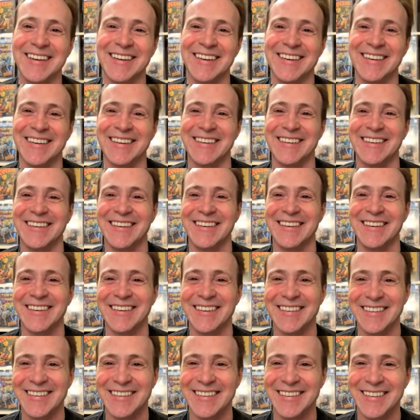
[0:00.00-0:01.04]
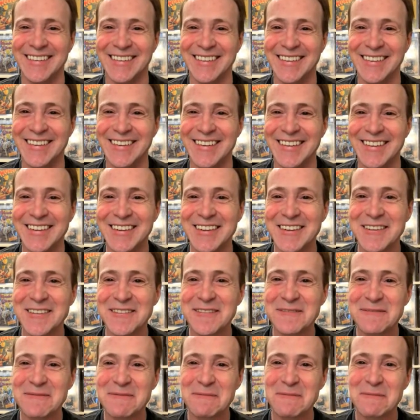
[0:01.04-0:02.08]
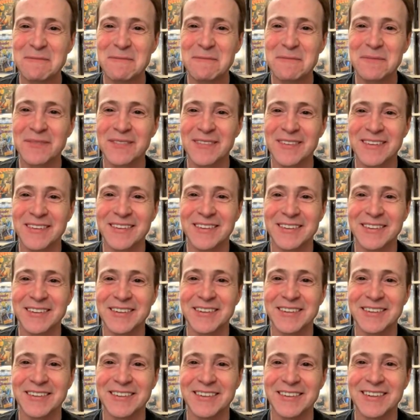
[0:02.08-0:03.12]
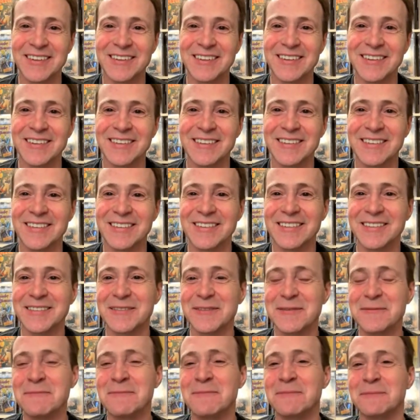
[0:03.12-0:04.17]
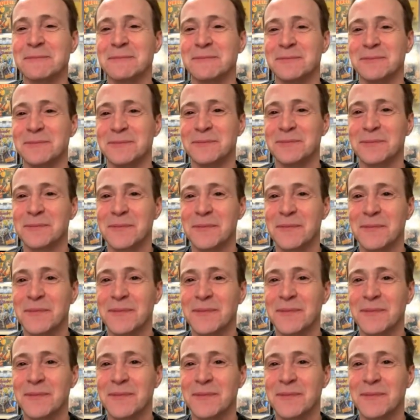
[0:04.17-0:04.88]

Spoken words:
This person isn't speaking.